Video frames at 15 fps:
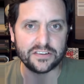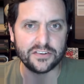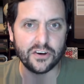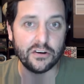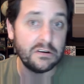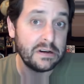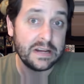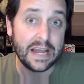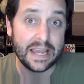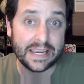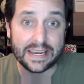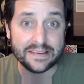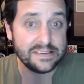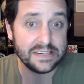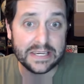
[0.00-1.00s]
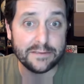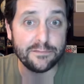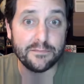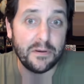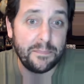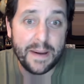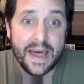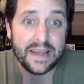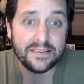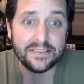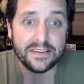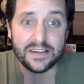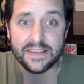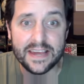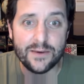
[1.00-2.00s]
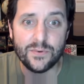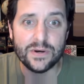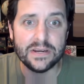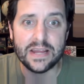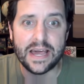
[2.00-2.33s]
So I guess you give them a pass on that one.